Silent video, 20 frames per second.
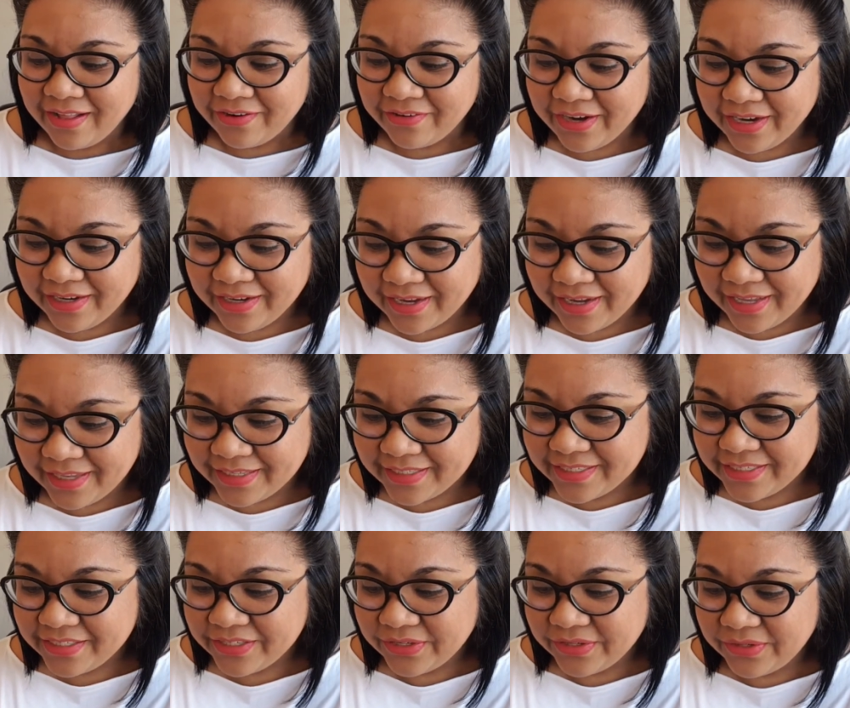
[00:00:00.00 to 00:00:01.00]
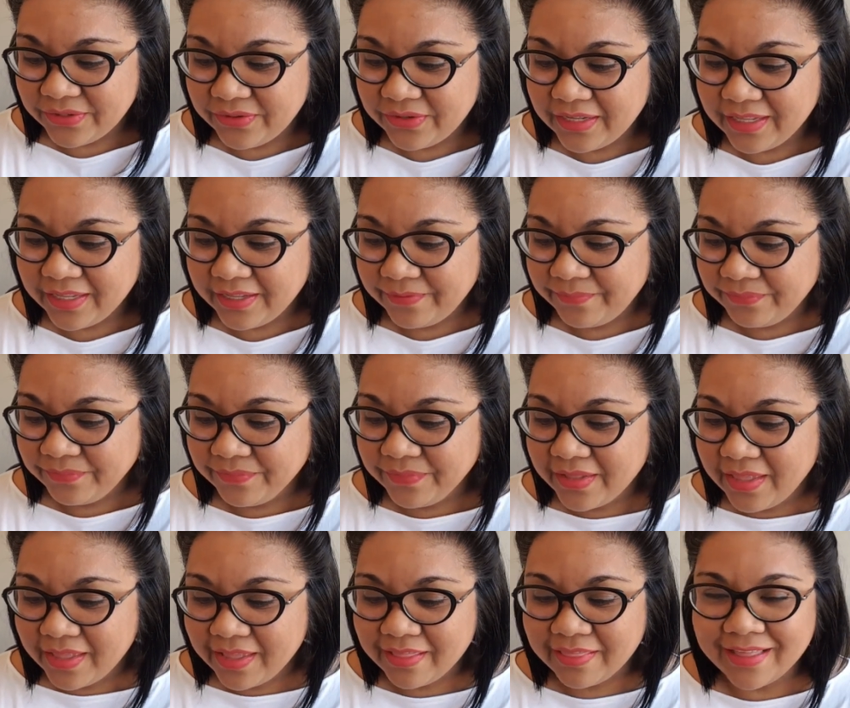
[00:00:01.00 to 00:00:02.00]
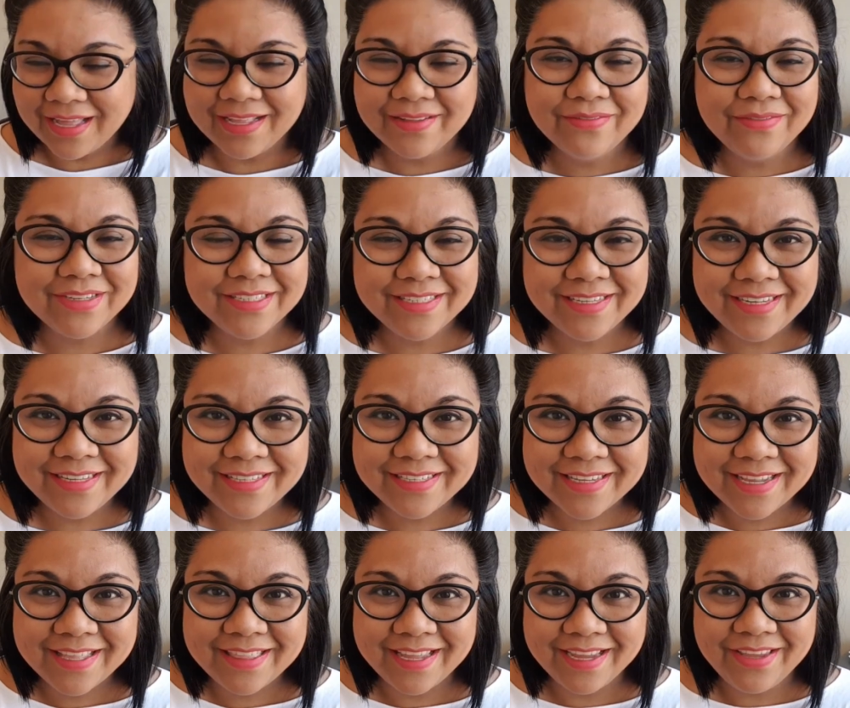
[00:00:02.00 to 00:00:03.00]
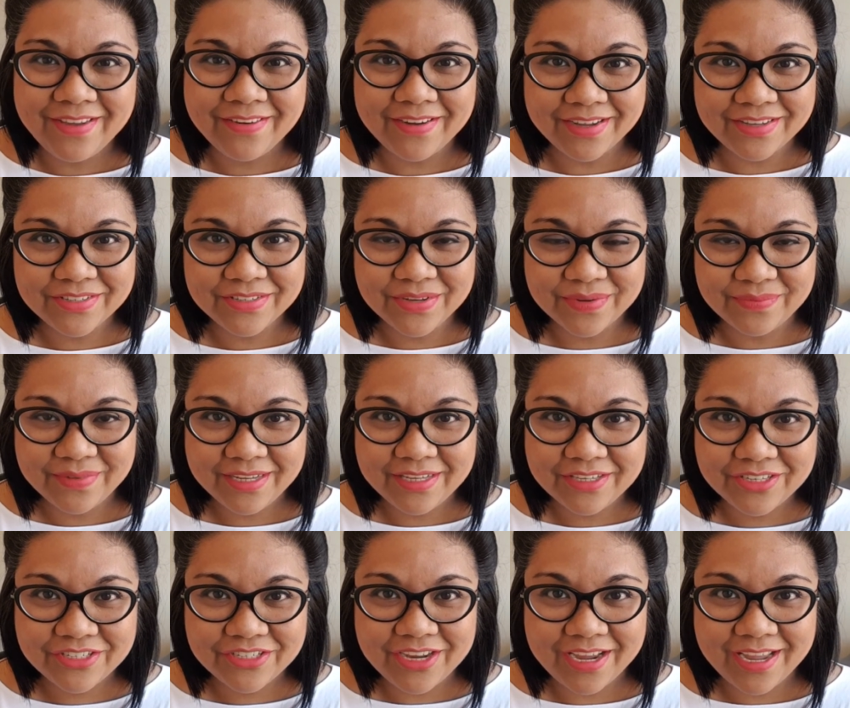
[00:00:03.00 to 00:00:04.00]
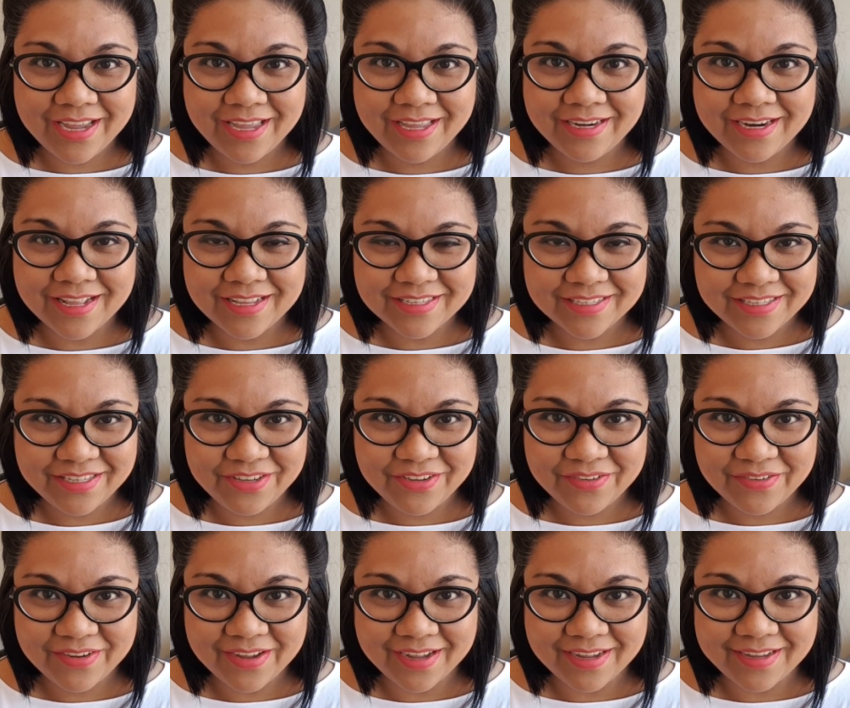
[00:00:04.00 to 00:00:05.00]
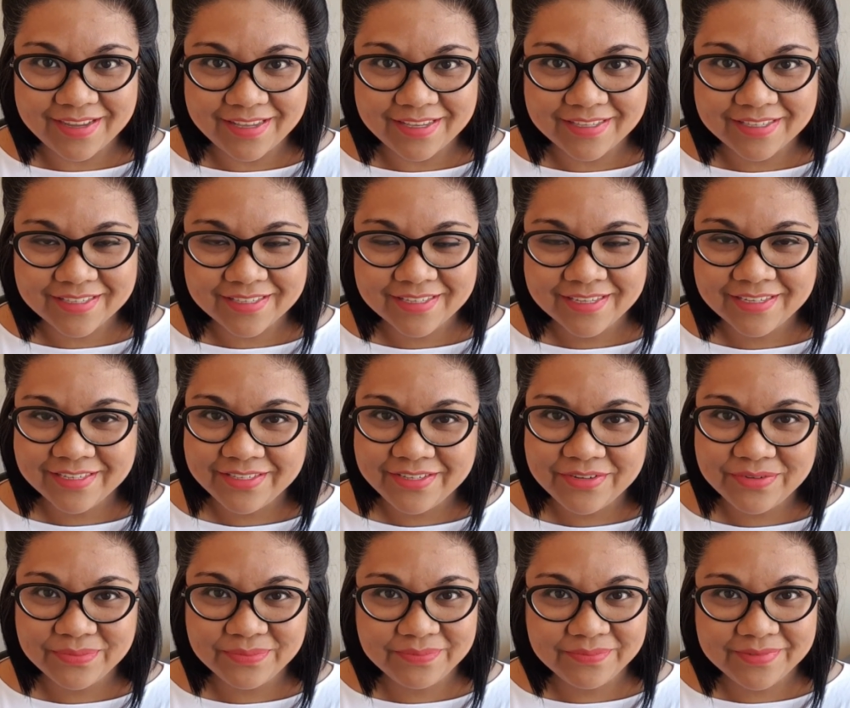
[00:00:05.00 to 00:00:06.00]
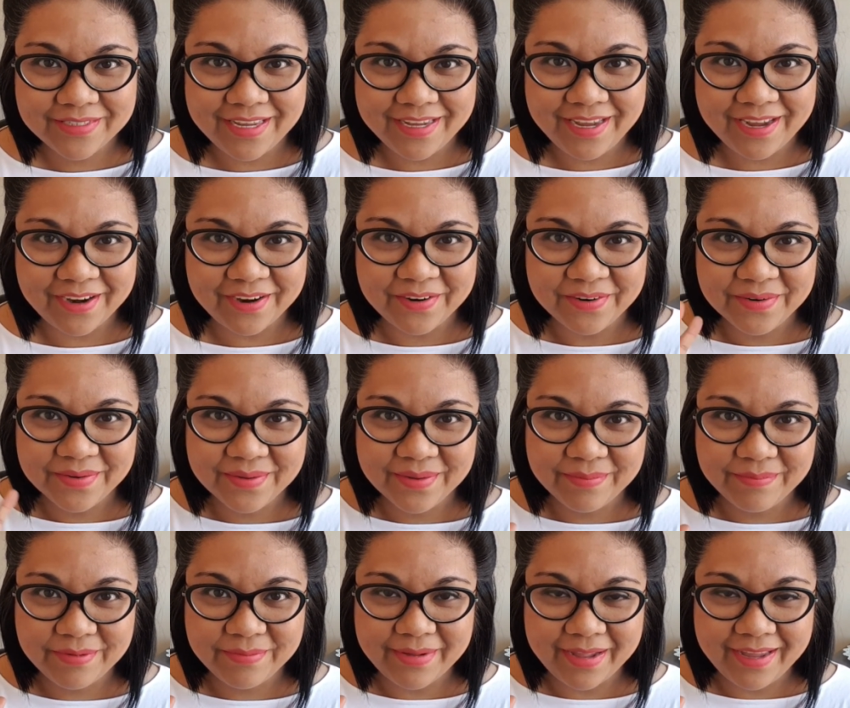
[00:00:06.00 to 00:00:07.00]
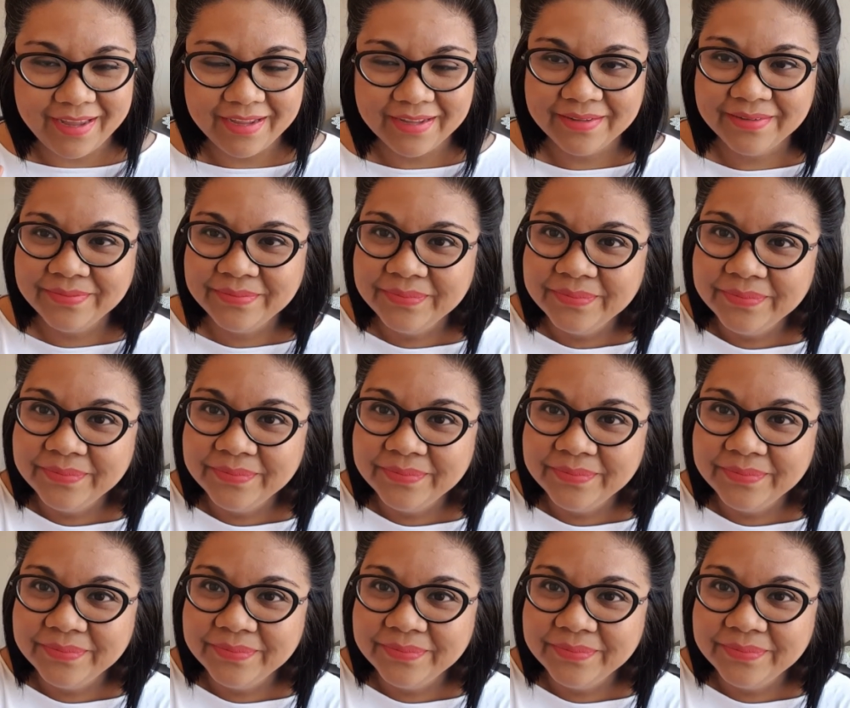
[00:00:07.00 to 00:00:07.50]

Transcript: Alright guys, so that was it. Thank you guys so much and I'll see you guys soon. Take care. Bye-bye.